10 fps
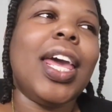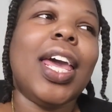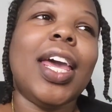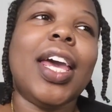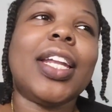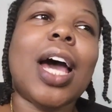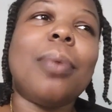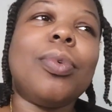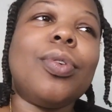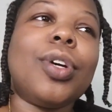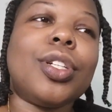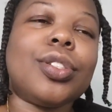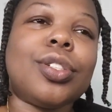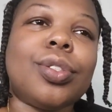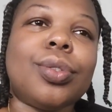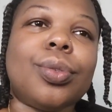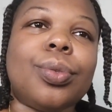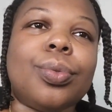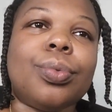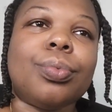and I'm going
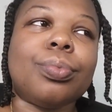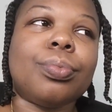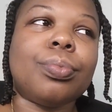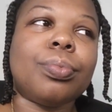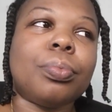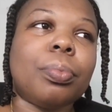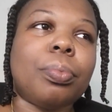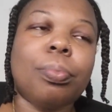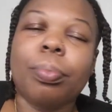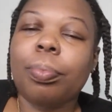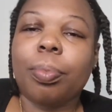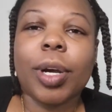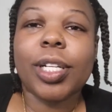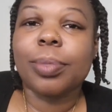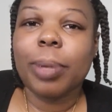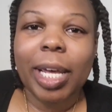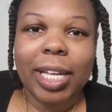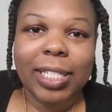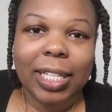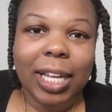to press
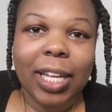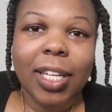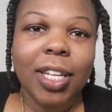past that.